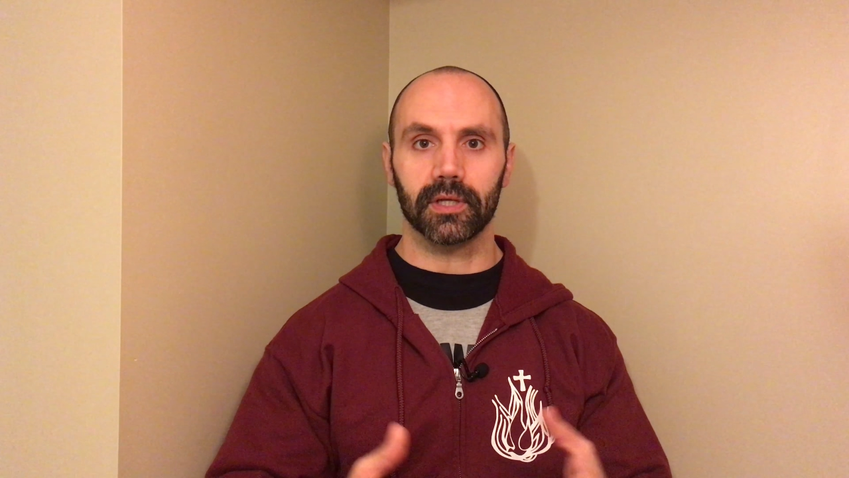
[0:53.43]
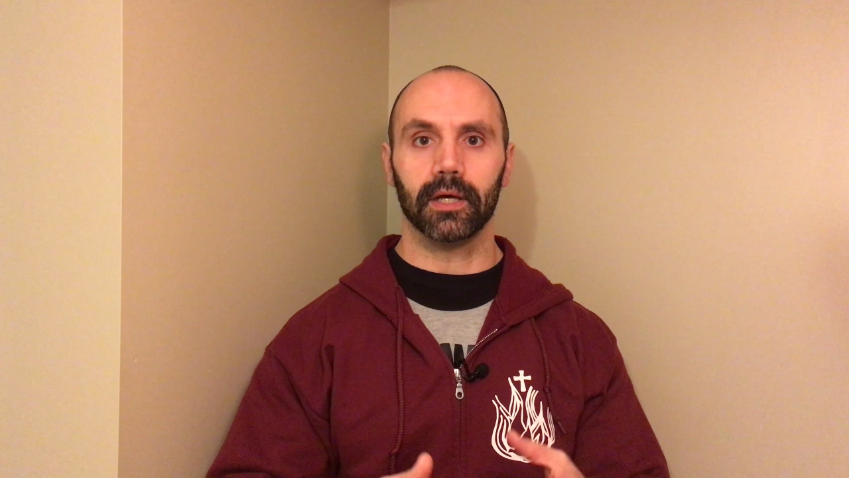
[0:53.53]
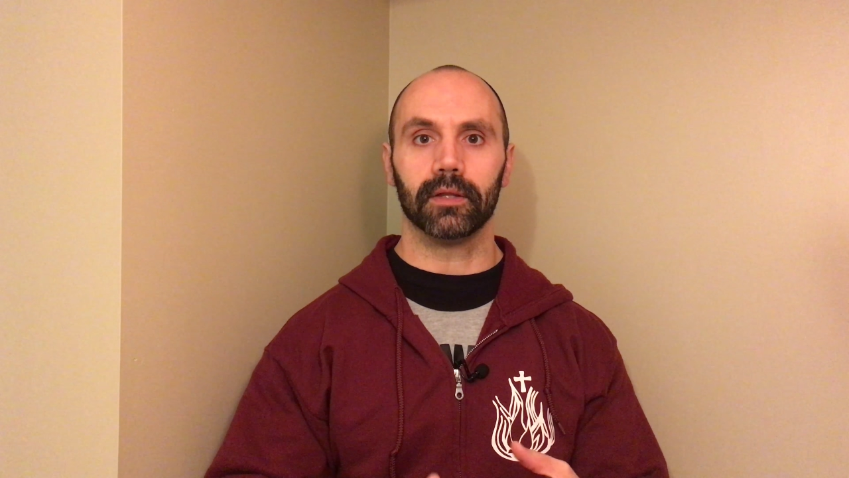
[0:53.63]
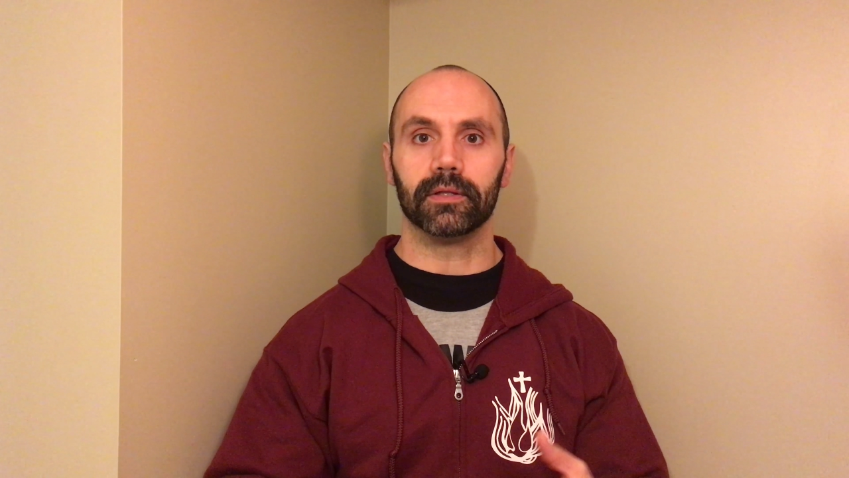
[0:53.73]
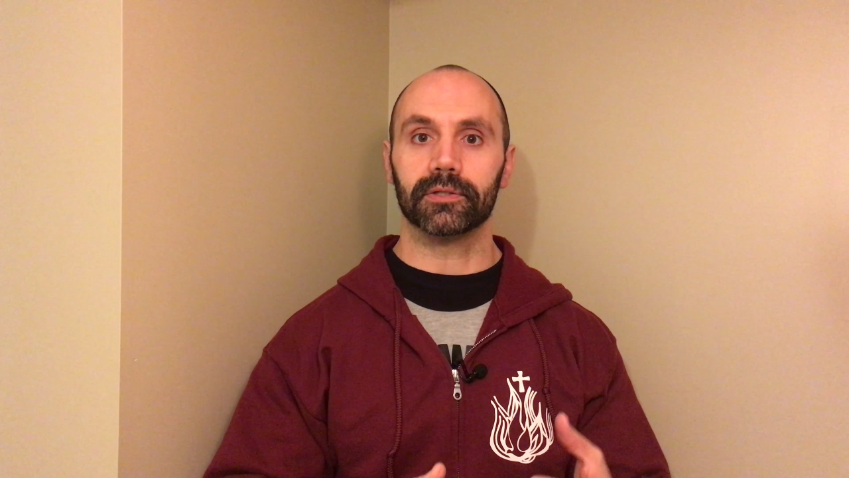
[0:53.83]

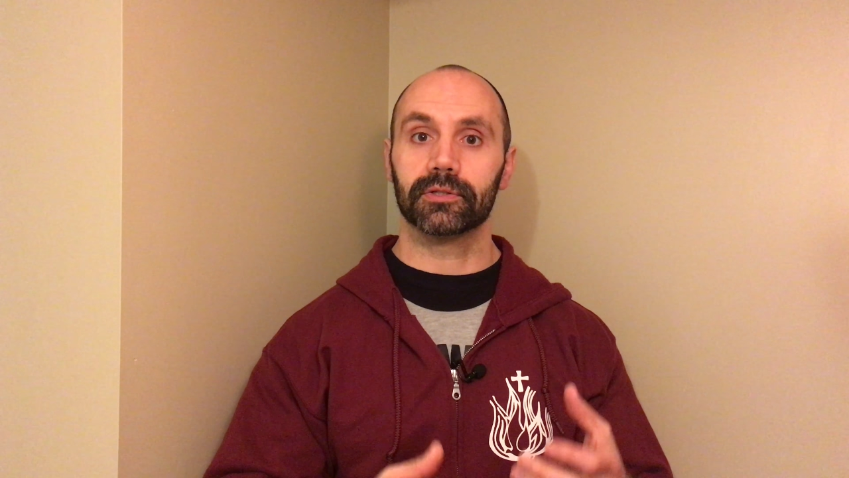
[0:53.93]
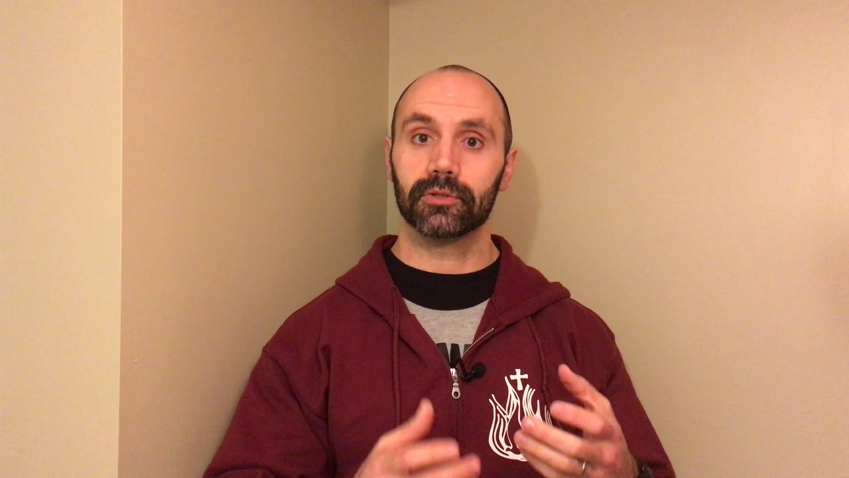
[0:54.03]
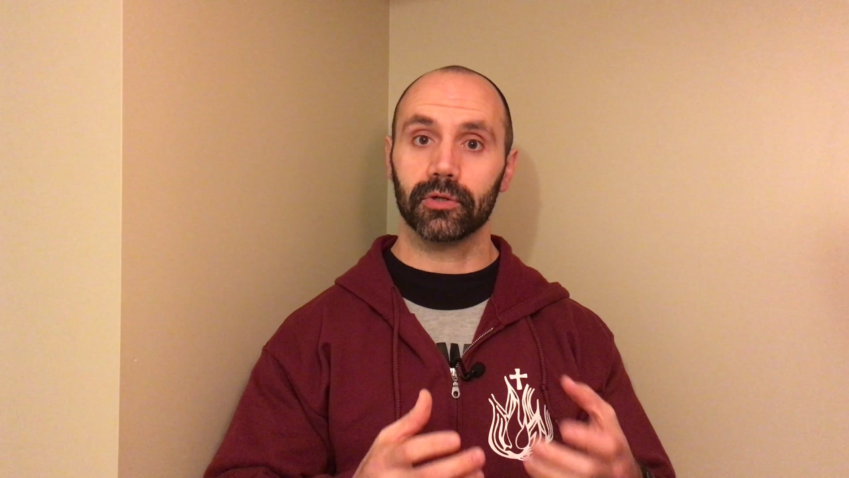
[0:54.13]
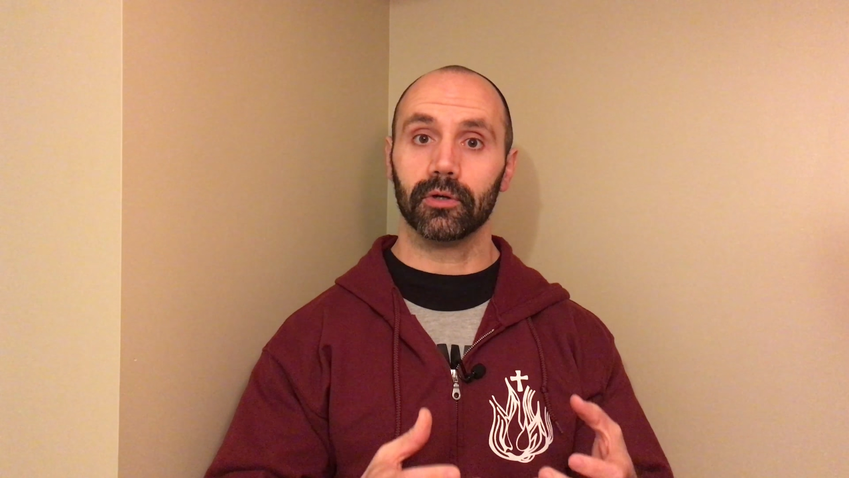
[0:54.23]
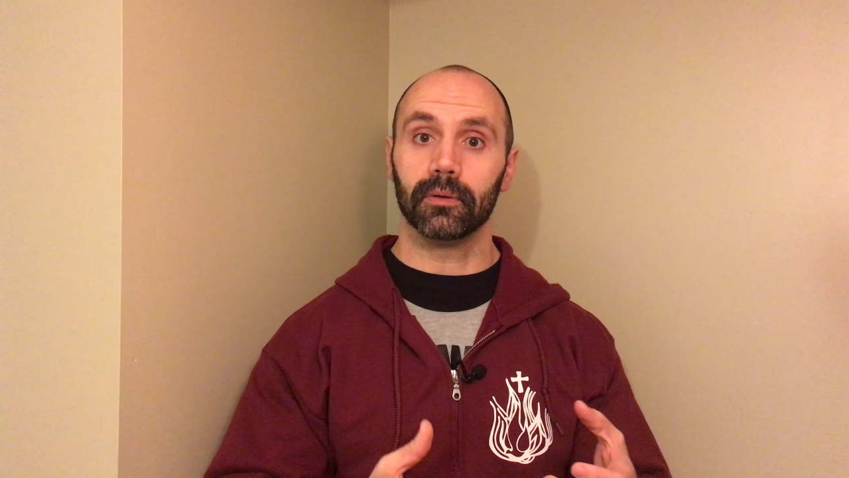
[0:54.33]
on this
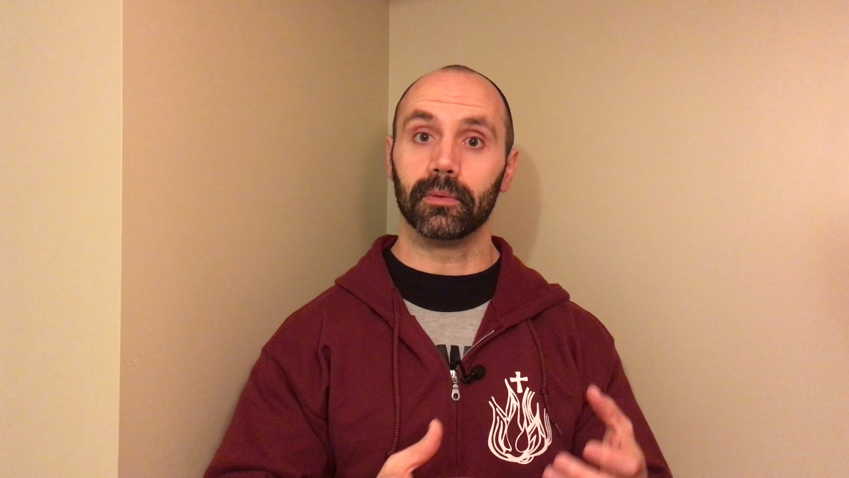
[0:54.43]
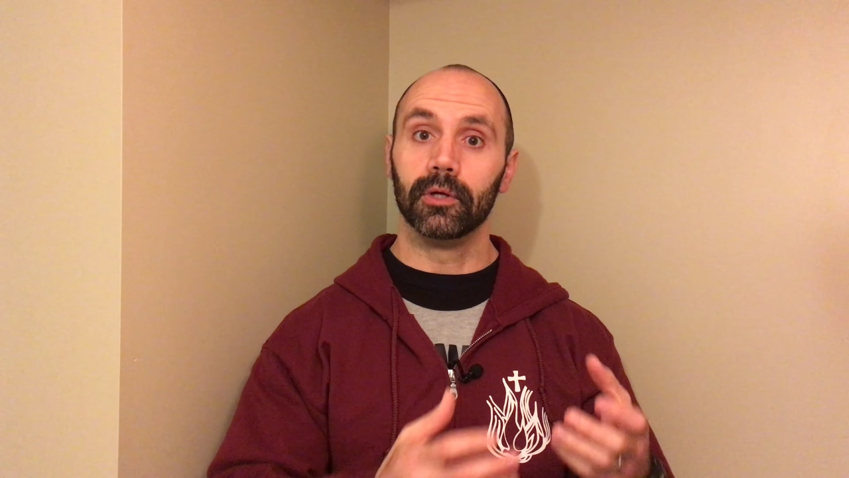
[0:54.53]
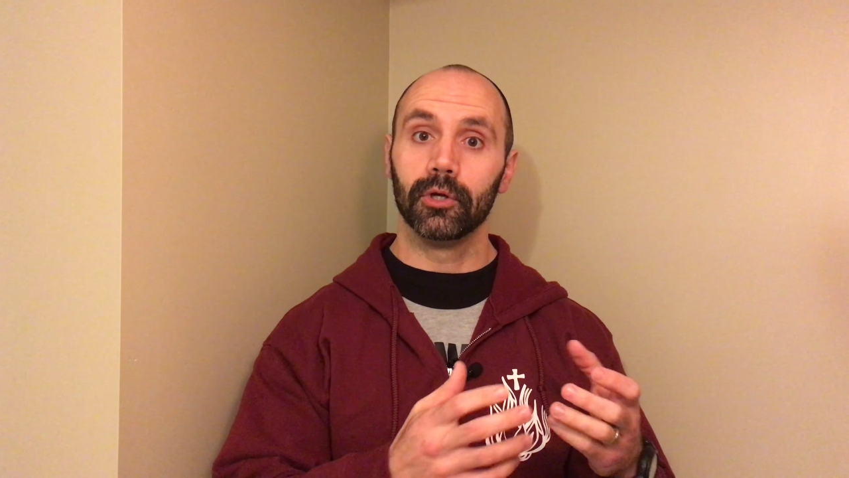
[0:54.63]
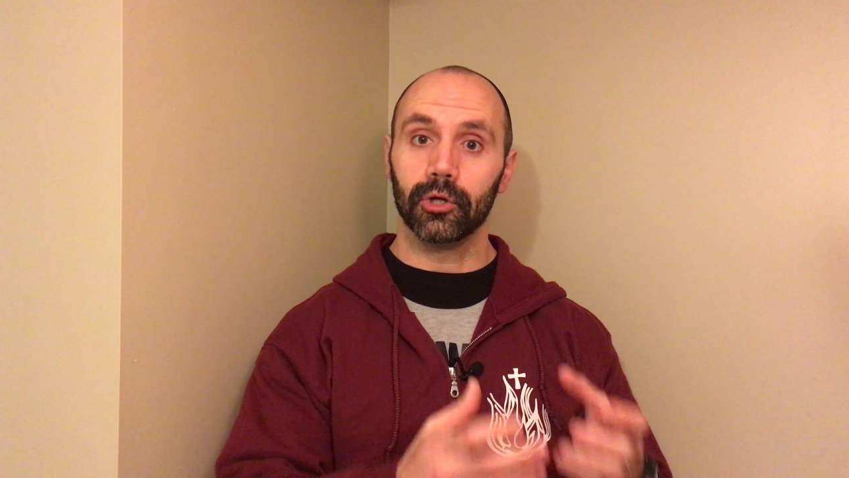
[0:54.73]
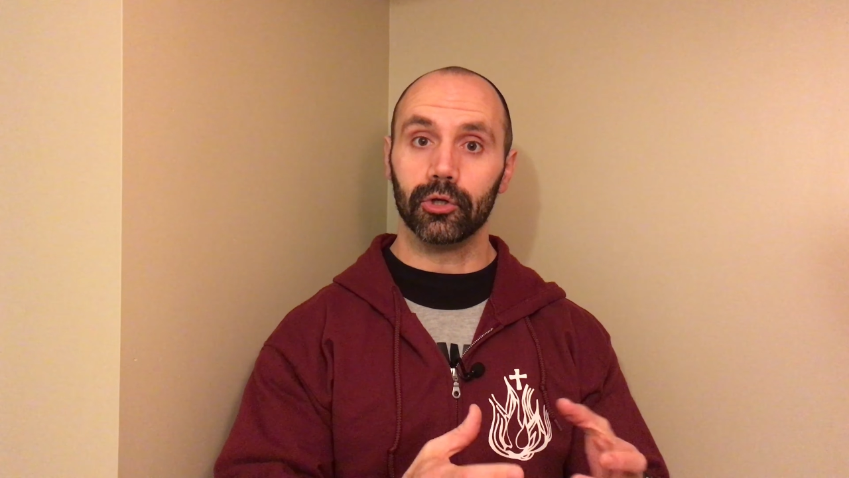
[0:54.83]
term
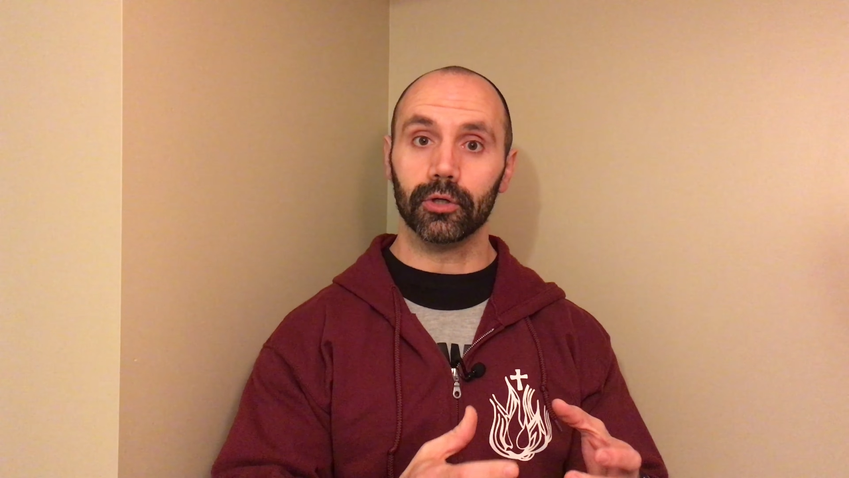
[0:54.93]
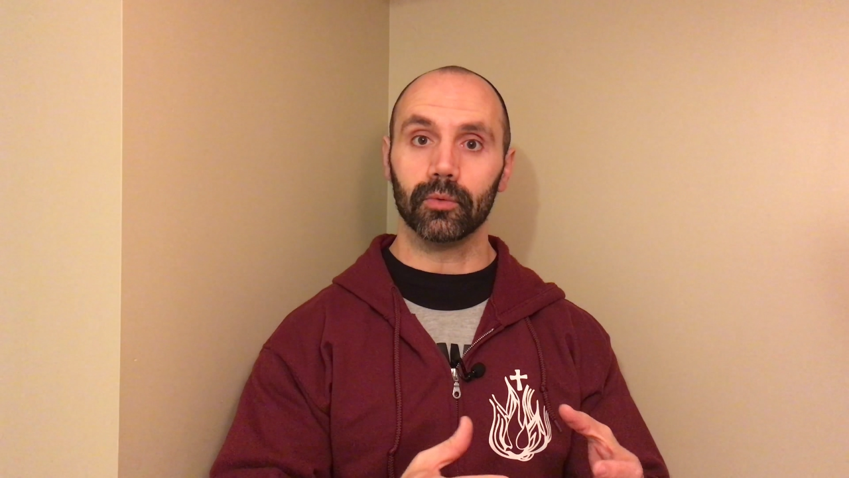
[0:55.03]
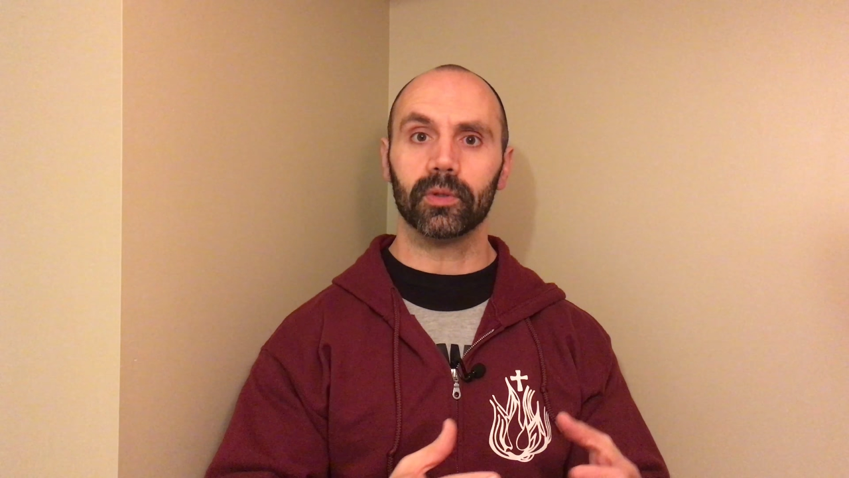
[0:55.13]
good.